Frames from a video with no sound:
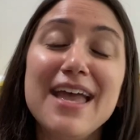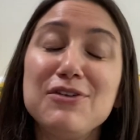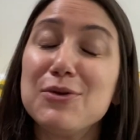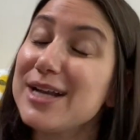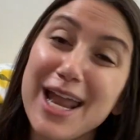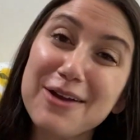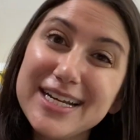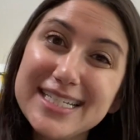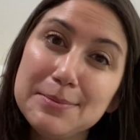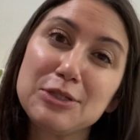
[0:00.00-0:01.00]
If you are not
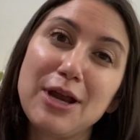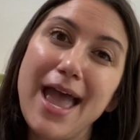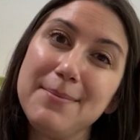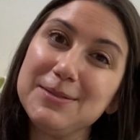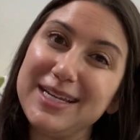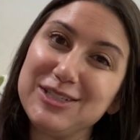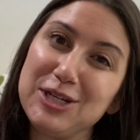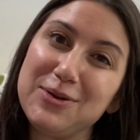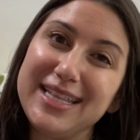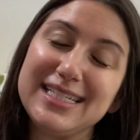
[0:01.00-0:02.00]
already subscribed, make sure
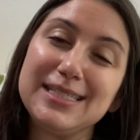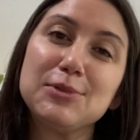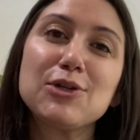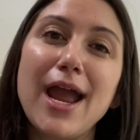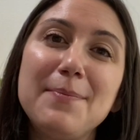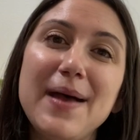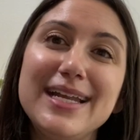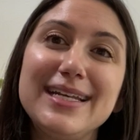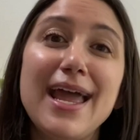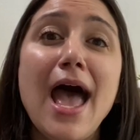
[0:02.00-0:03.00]
you hit that subscribe
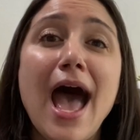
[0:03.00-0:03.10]
button.